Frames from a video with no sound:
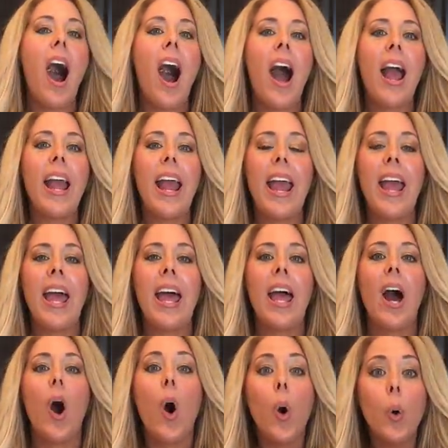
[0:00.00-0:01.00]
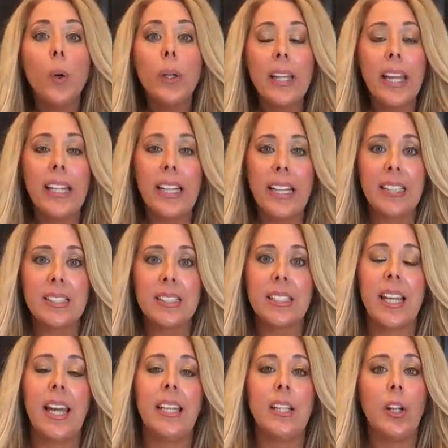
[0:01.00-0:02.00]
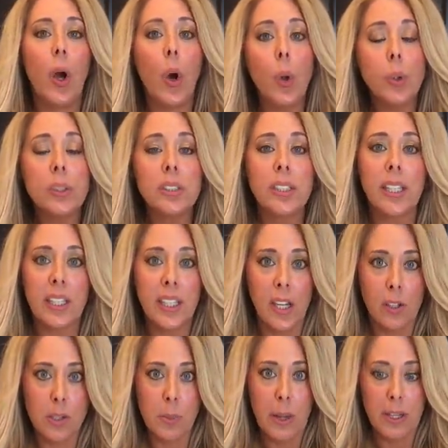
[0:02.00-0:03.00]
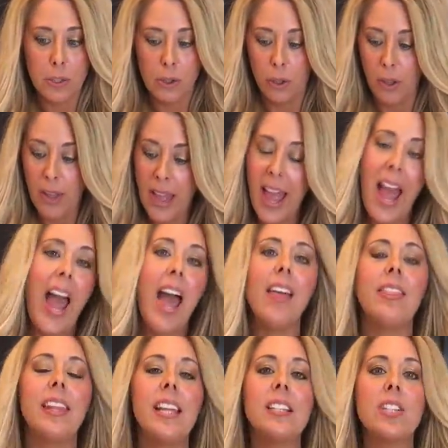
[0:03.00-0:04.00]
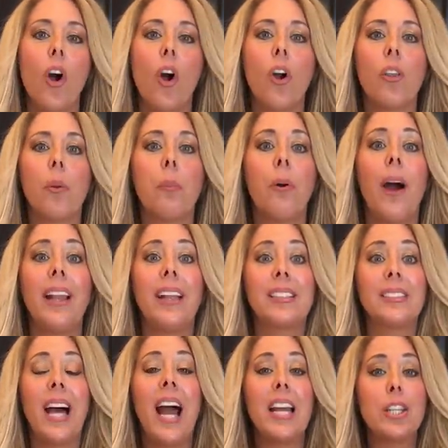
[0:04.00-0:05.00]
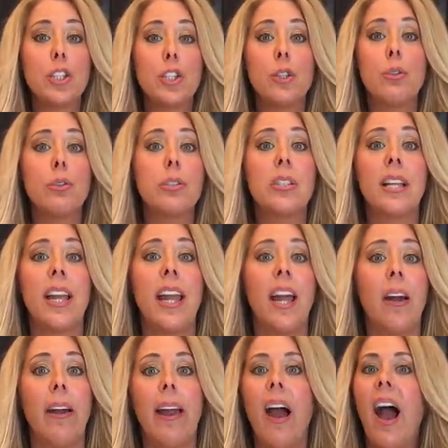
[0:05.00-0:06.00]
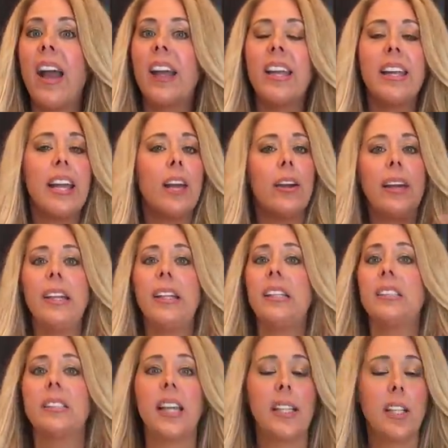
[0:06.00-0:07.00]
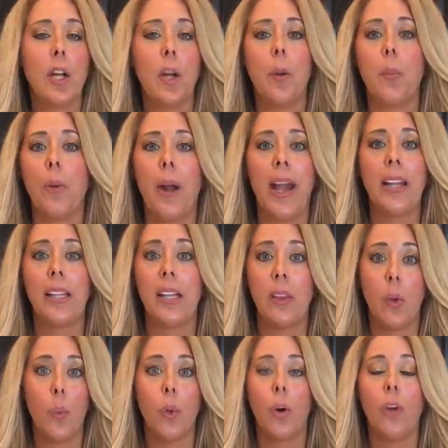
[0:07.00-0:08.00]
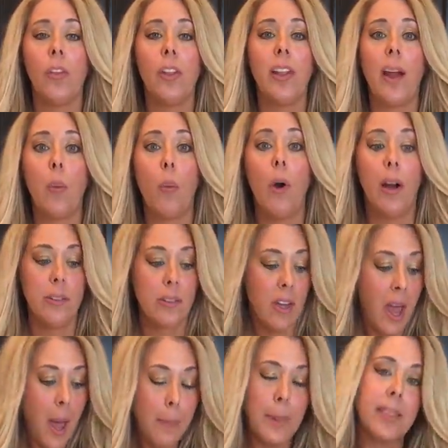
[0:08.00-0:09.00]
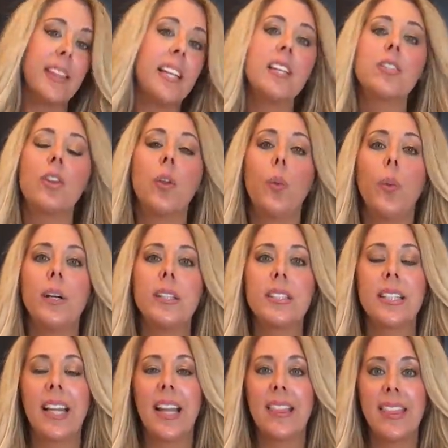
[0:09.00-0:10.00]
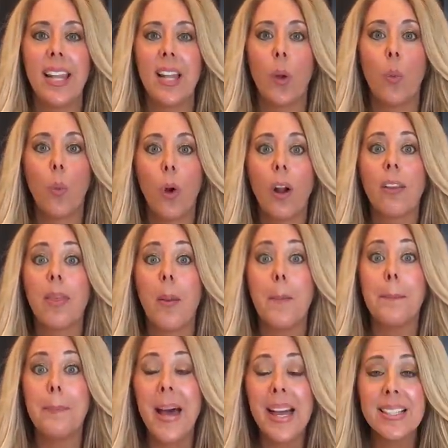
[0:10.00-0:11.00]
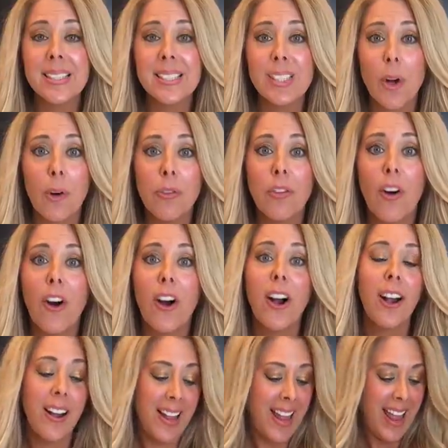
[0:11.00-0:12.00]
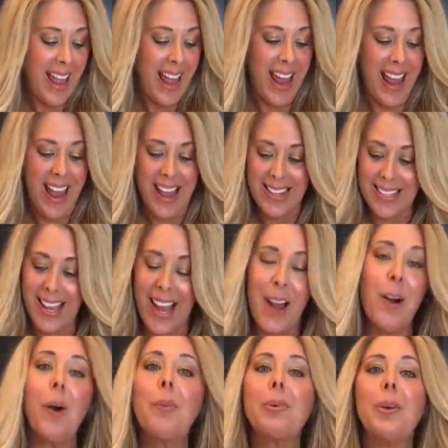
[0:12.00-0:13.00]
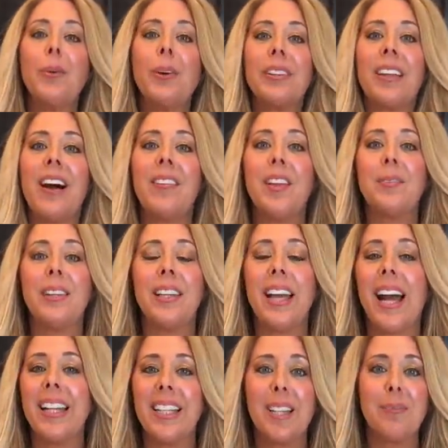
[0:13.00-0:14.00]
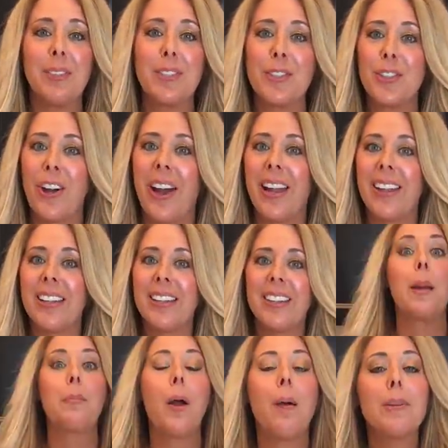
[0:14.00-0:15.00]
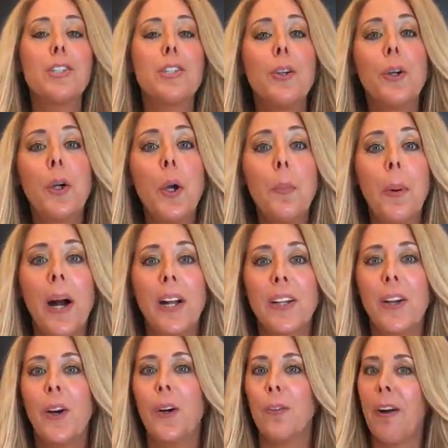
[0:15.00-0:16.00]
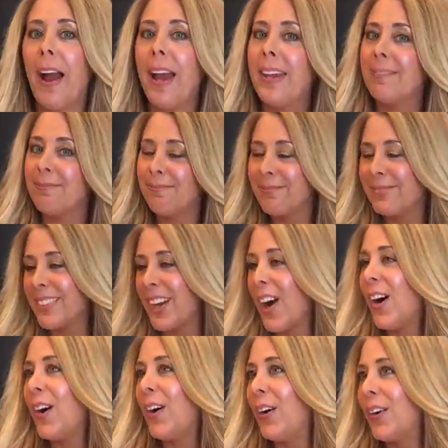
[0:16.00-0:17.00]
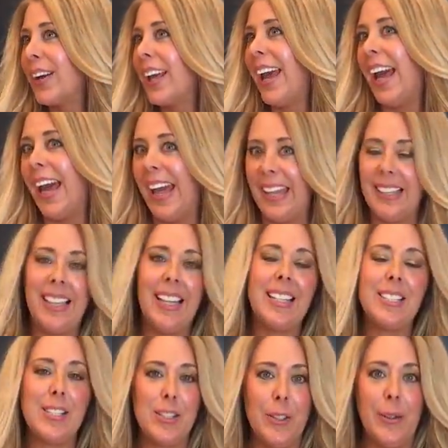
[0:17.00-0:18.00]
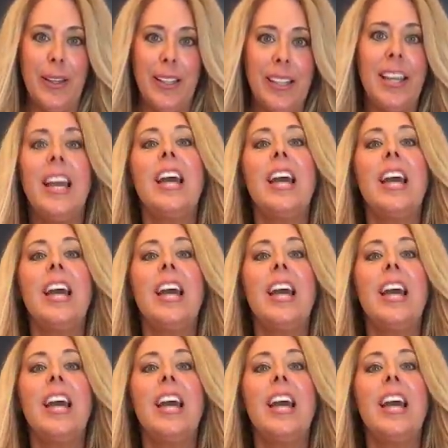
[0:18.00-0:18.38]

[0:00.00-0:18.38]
I own Inance Skin, an own skincare special, and these are the products I choose to carry. I can carry any skincare brand in the world that I want, but these are the ones that I think work the best so far, and I hope you will love them. You gotta give them a try. So I promised you a coupon code, right? Okay, let's do it.